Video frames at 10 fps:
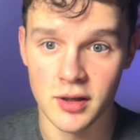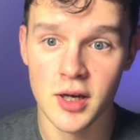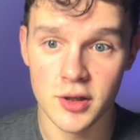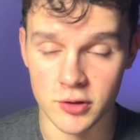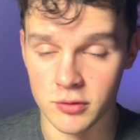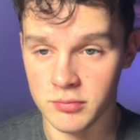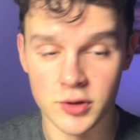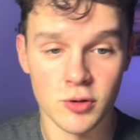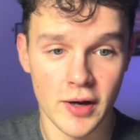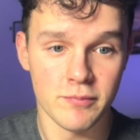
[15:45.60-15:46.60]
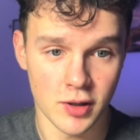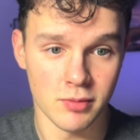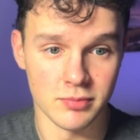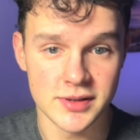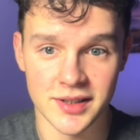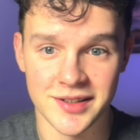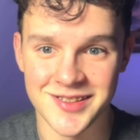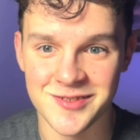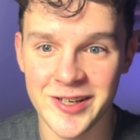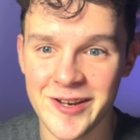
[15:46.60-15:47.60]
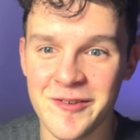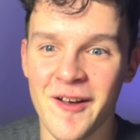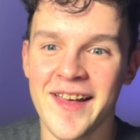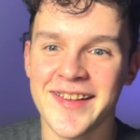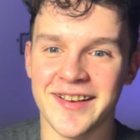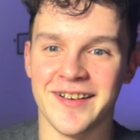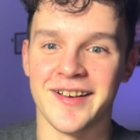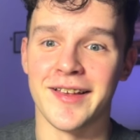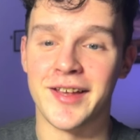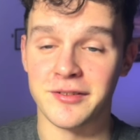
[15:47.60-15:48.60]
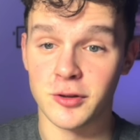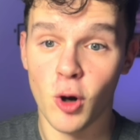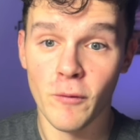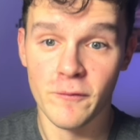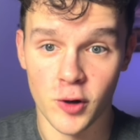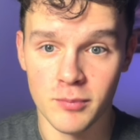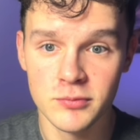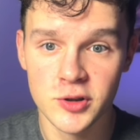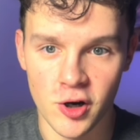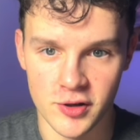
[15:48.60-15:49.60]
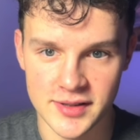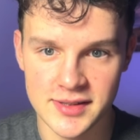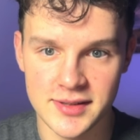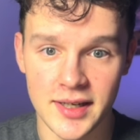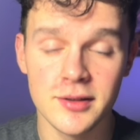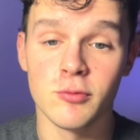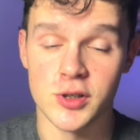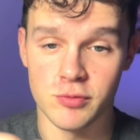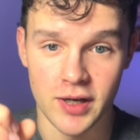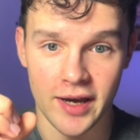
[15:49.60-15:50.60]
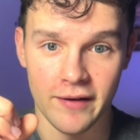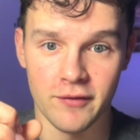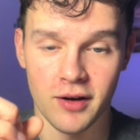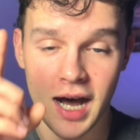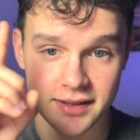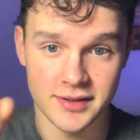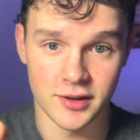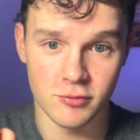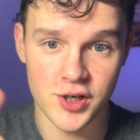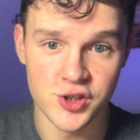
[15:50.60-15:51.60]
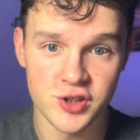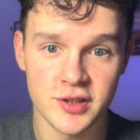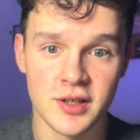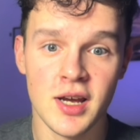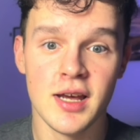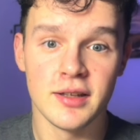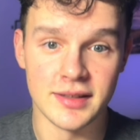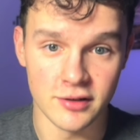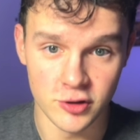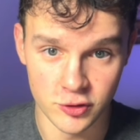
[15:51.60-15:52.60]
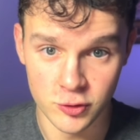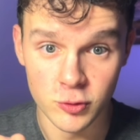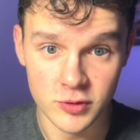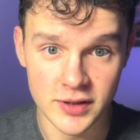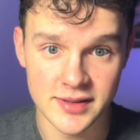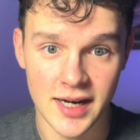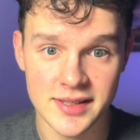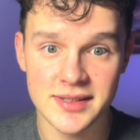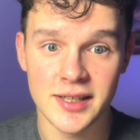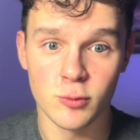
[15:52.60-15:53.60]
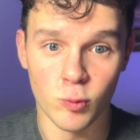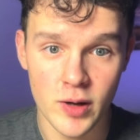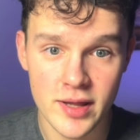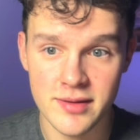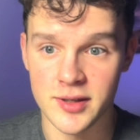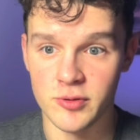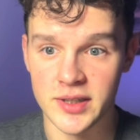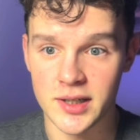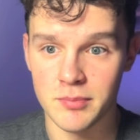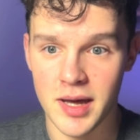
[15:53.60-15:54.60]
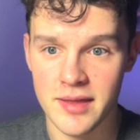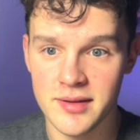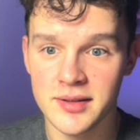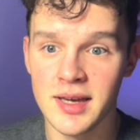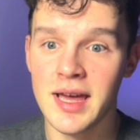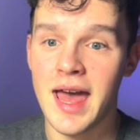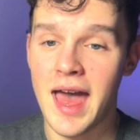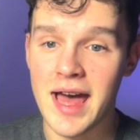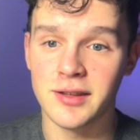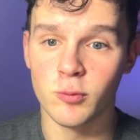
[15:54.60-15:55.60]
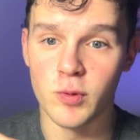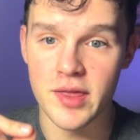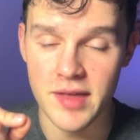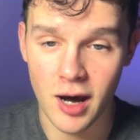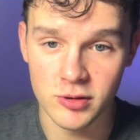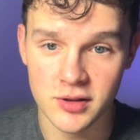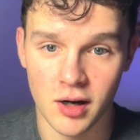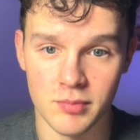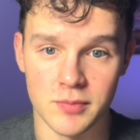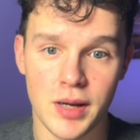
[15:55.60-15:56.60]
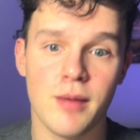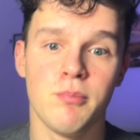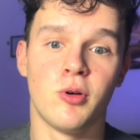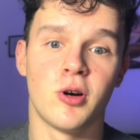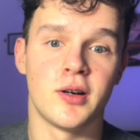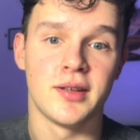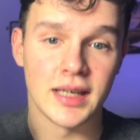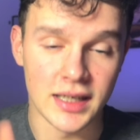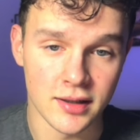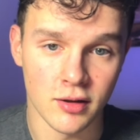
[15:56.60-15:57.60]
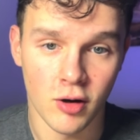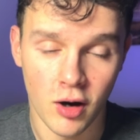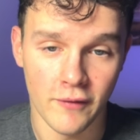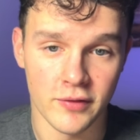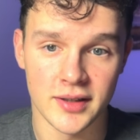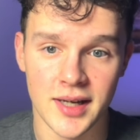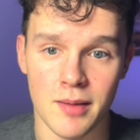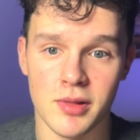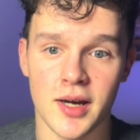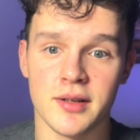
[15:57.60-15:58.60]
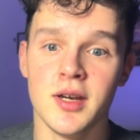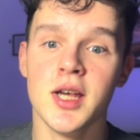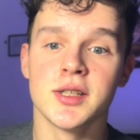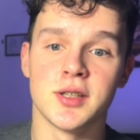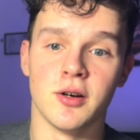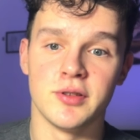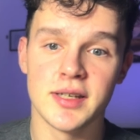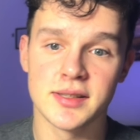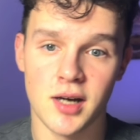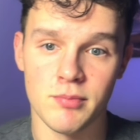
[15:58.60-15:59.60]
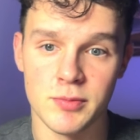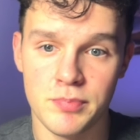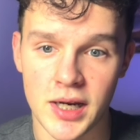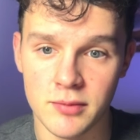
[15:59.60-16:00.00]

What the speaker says: you have probably seen in this video. Then go from current state, which we have asked in a question, to desired state with unique method and without common pain point in offer timeline. So this common pain